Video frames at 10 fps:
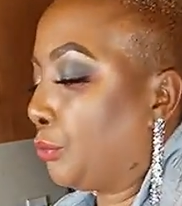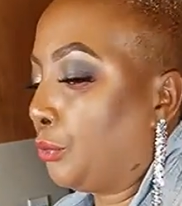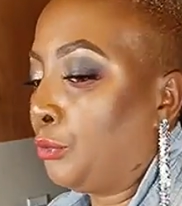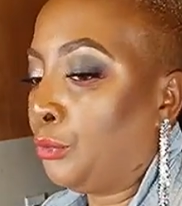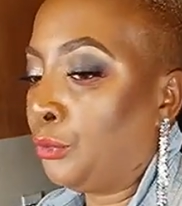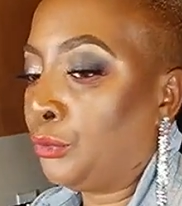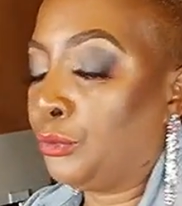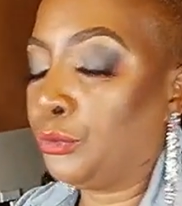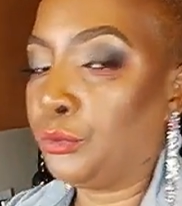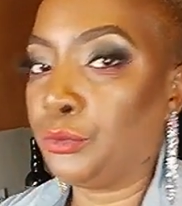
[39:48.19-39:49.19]
Mmm.
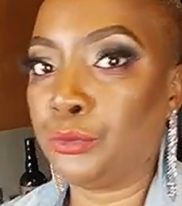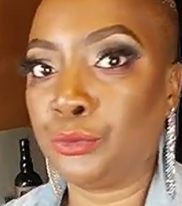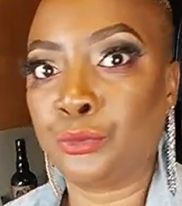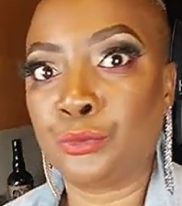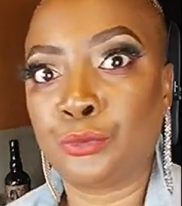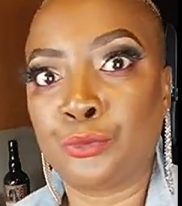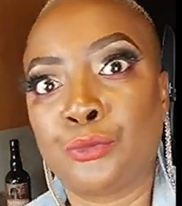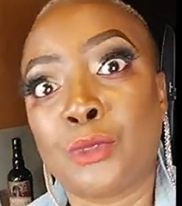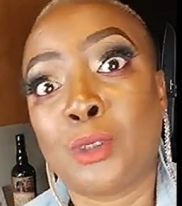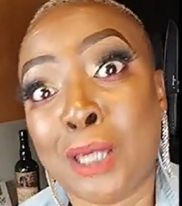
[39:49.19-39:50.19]

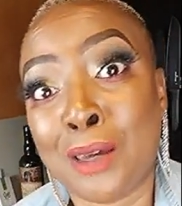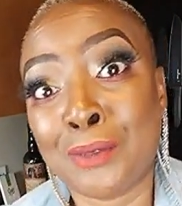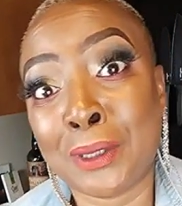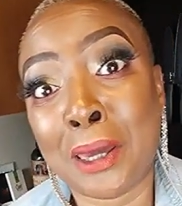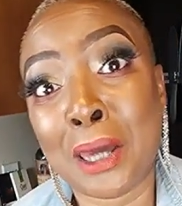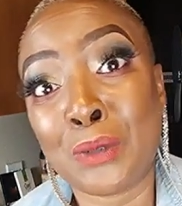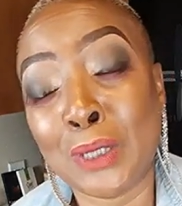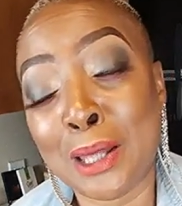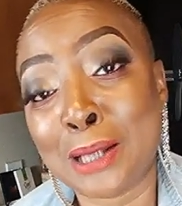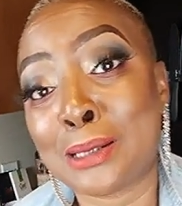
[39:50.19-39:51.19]
I have a heck of a
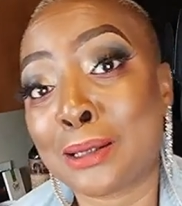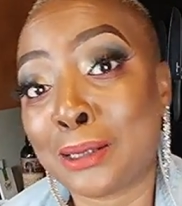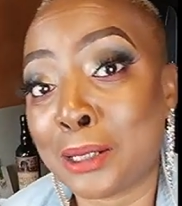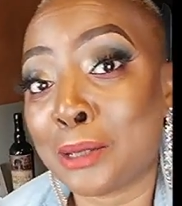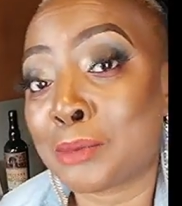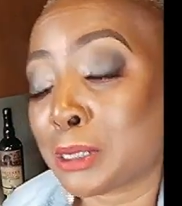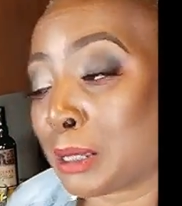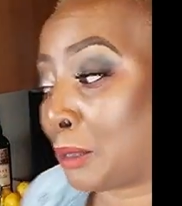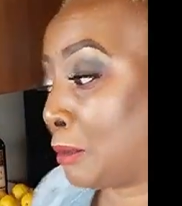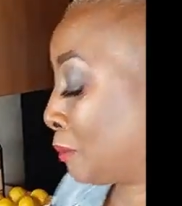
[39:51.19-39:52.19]
lot to clean up tonight.